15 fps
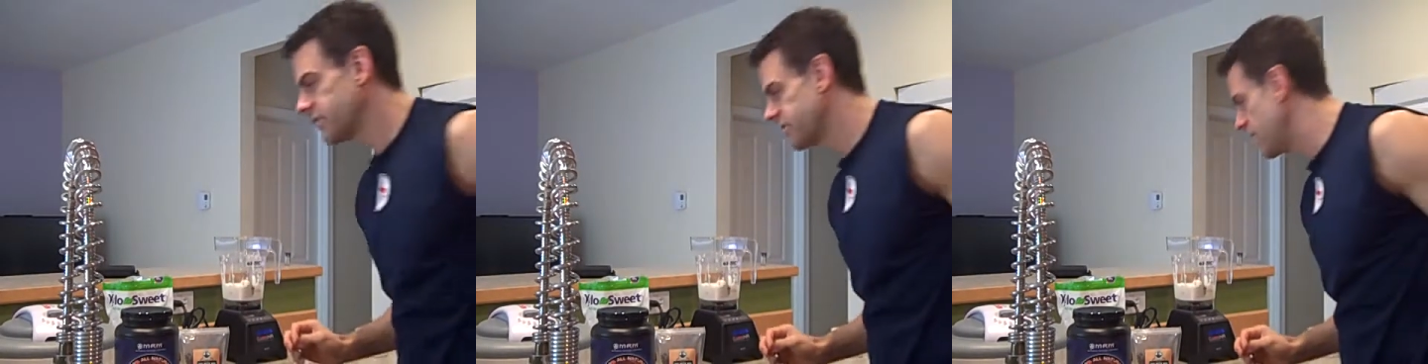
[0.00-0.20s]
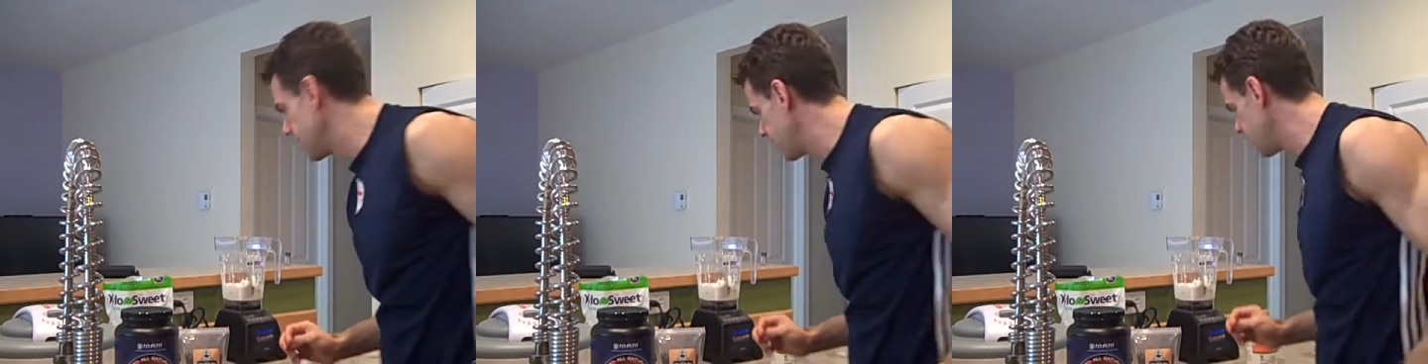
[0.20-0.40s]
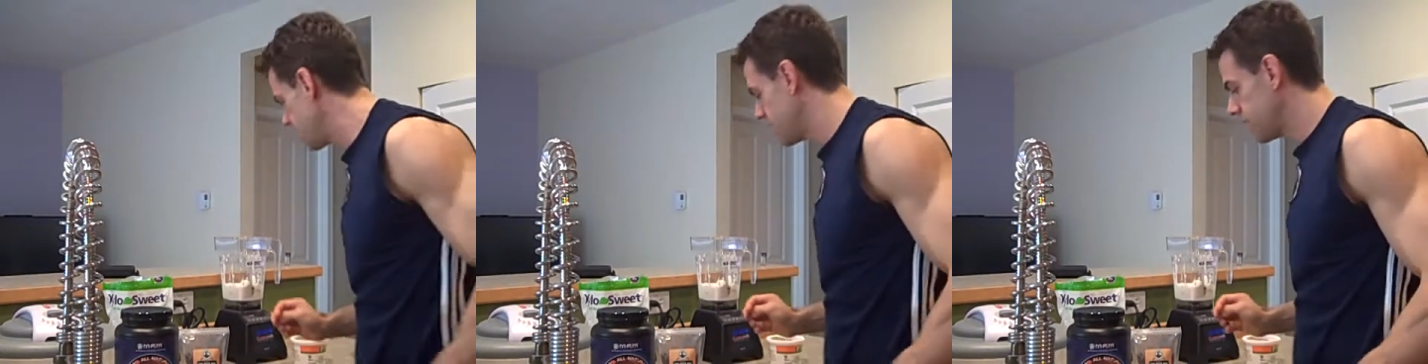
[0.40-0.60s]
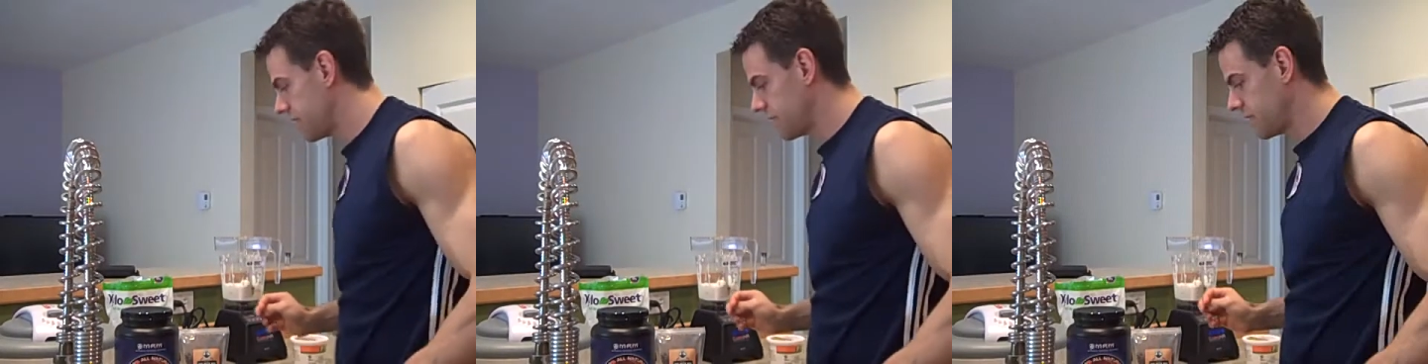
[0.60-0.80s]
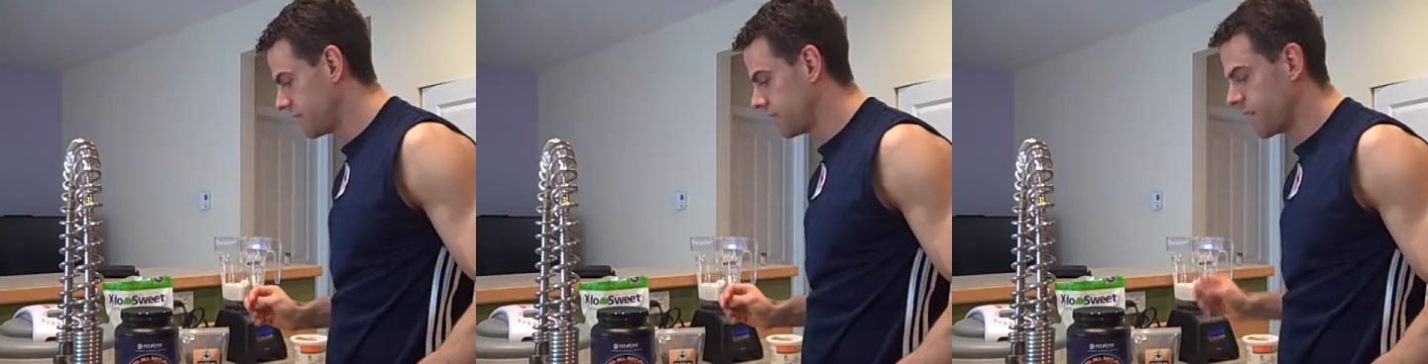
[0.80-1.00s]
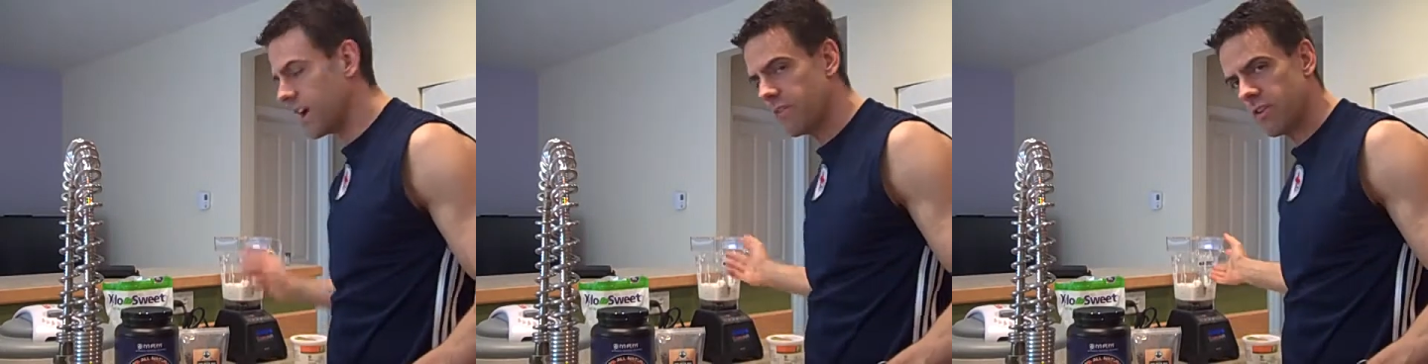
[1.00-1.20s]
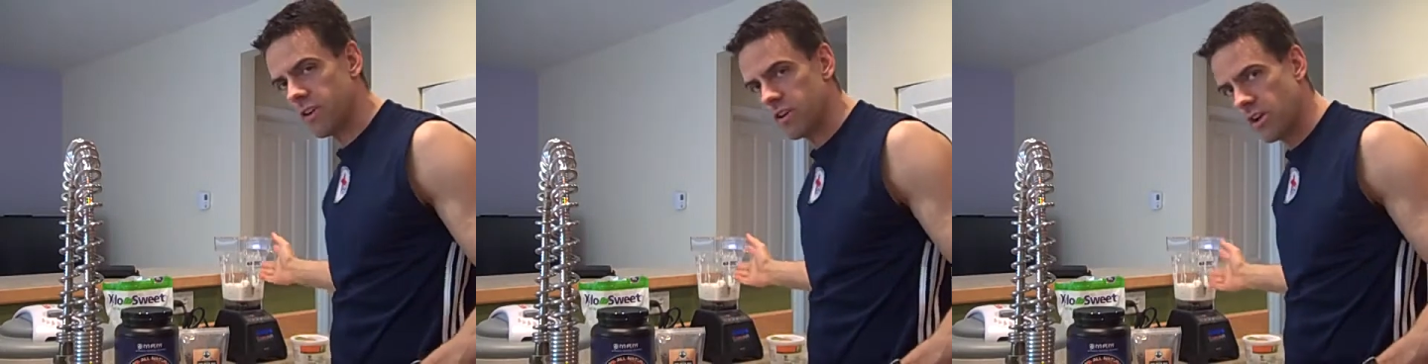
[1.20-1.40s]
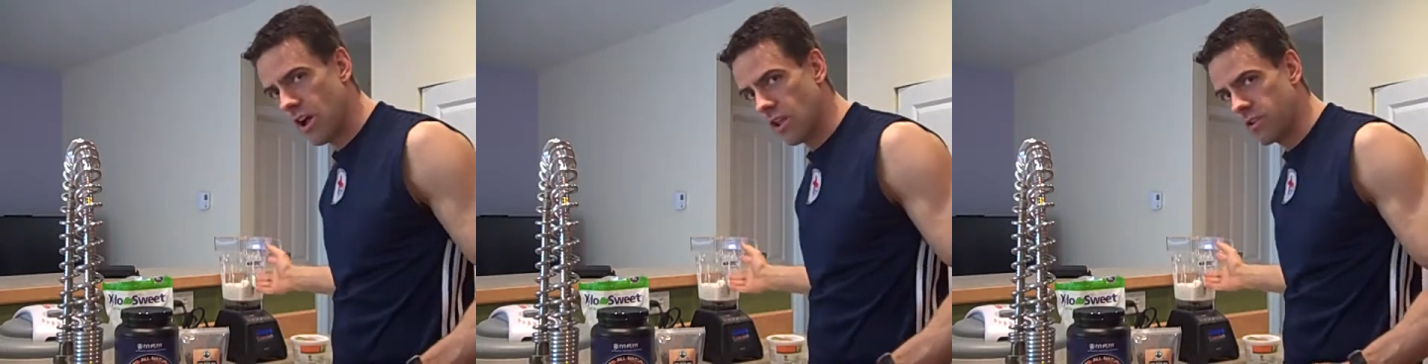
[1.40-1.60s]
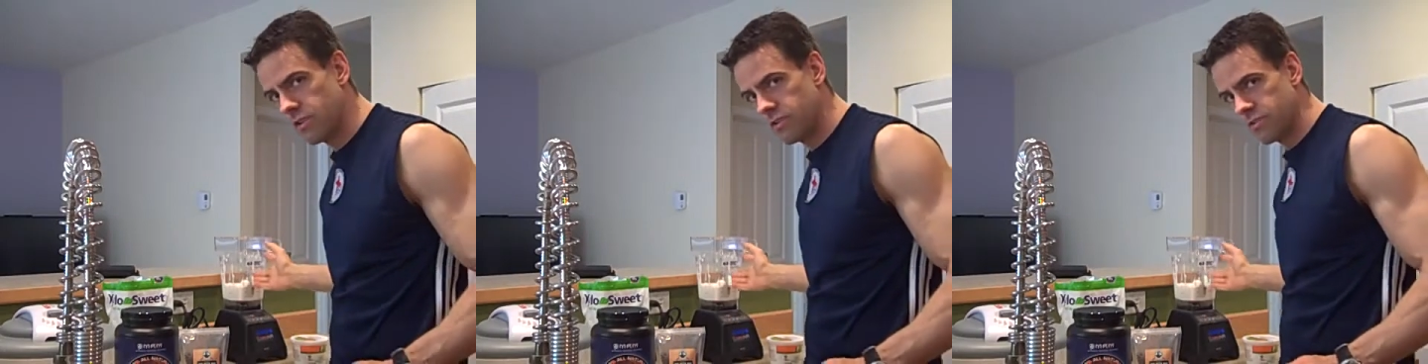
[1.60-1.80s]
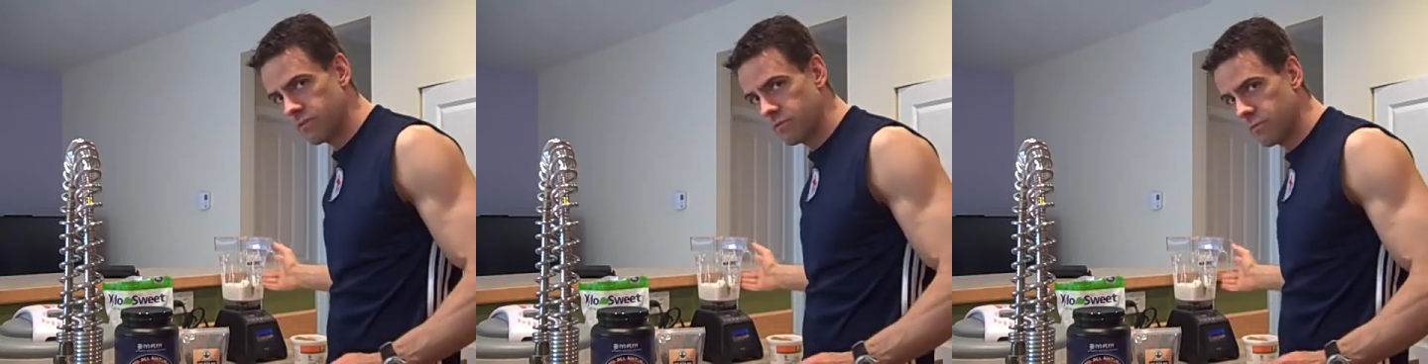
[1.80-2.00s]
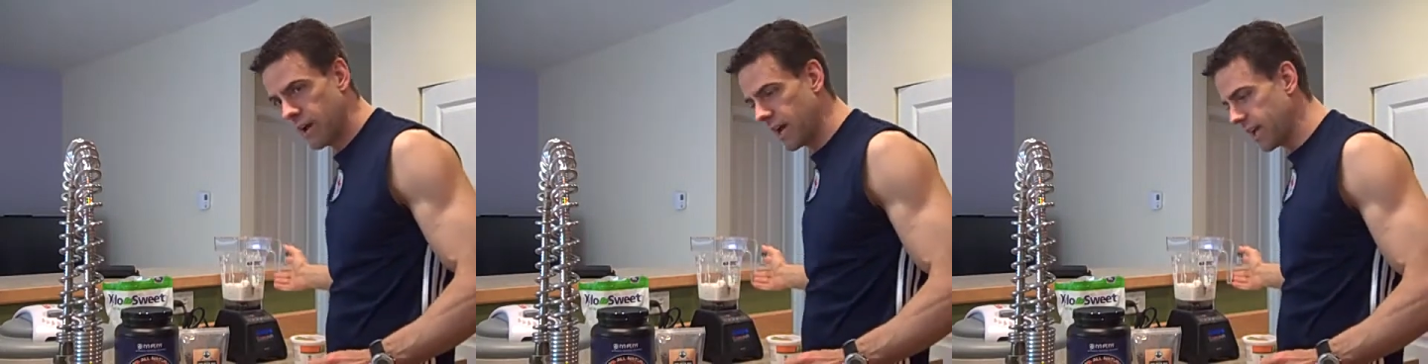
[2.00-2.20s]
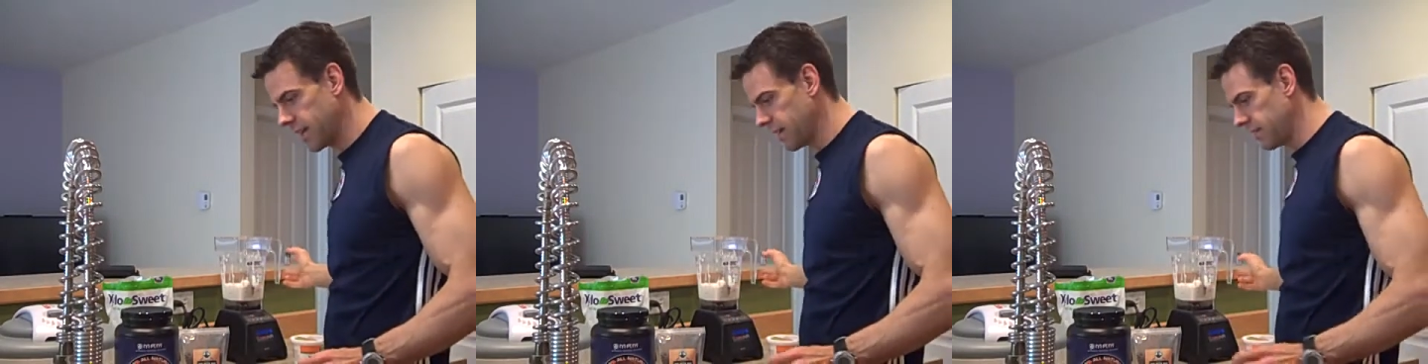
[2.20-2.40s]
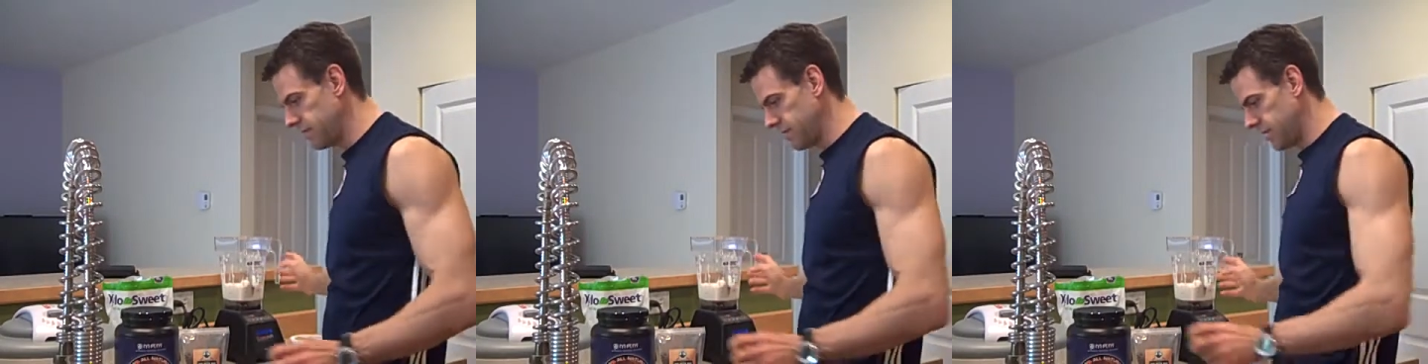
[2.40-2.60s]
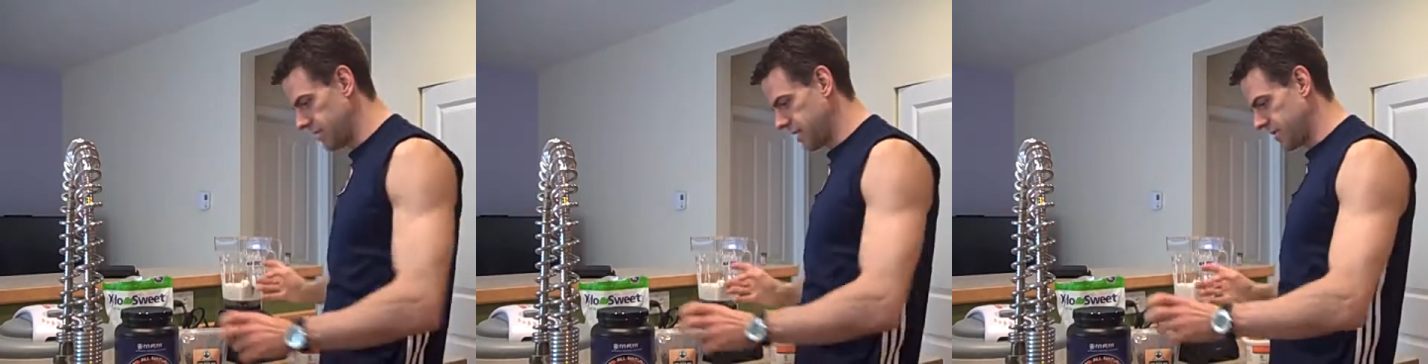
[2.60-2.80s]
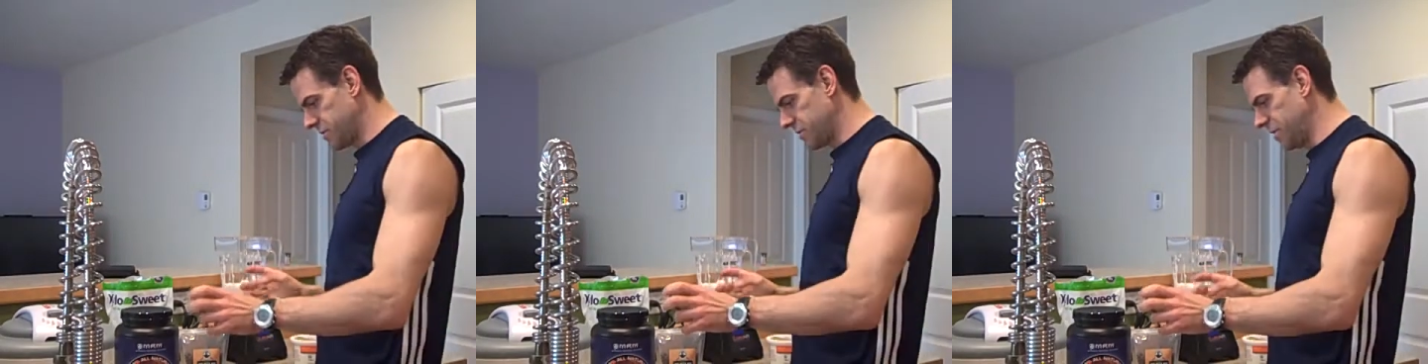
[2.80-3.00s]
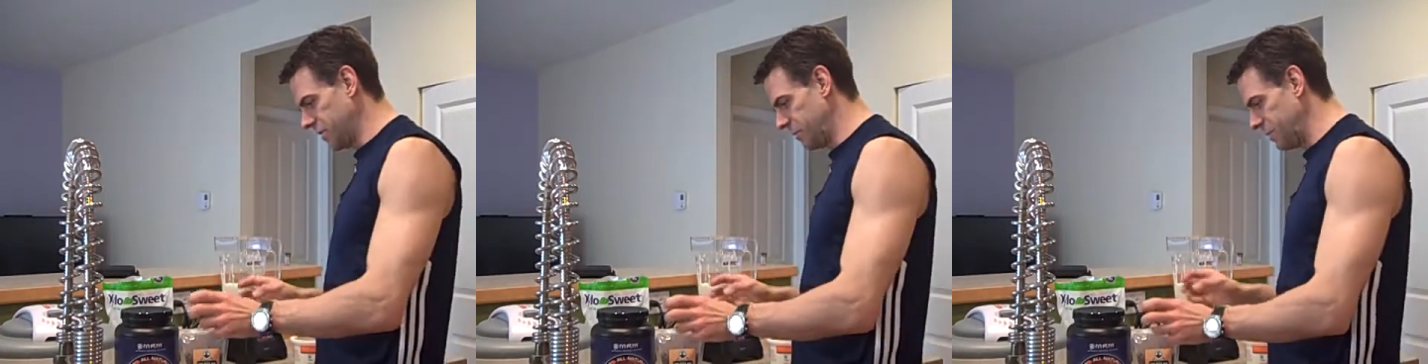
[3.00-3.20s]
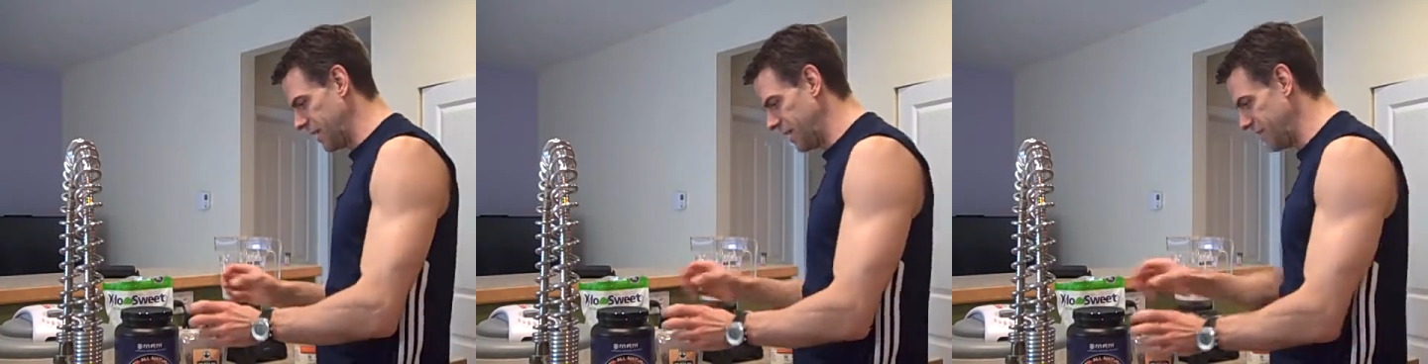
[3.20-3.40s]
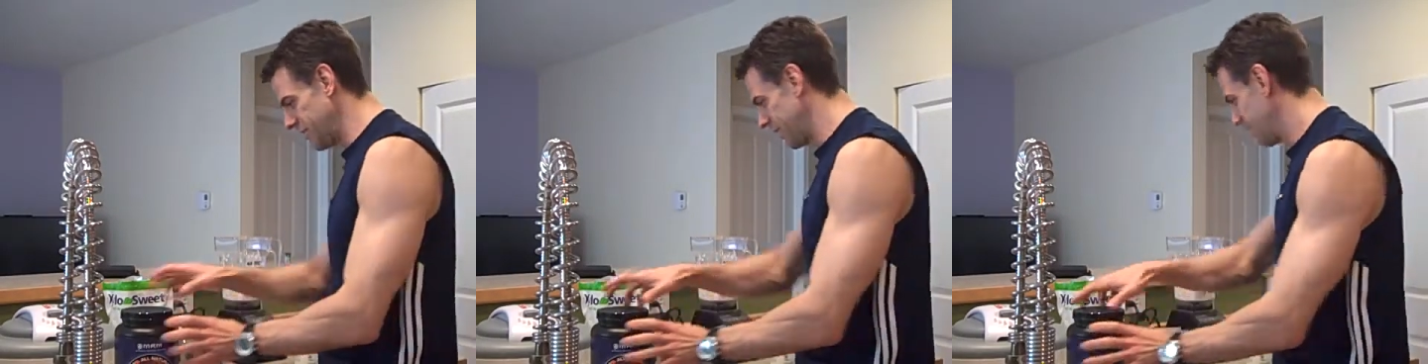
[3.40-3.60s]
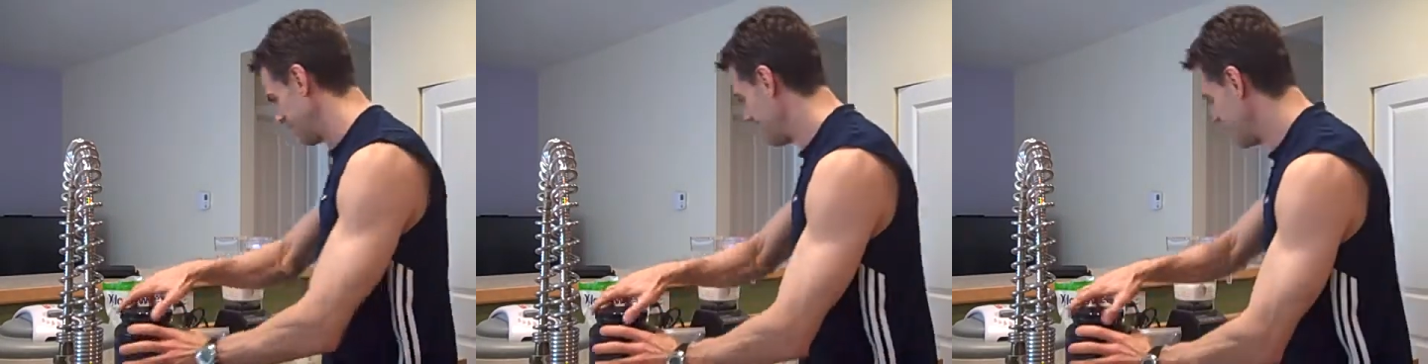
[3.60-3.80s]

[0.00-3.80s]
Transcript: save you the $500 of buying an industrial blender.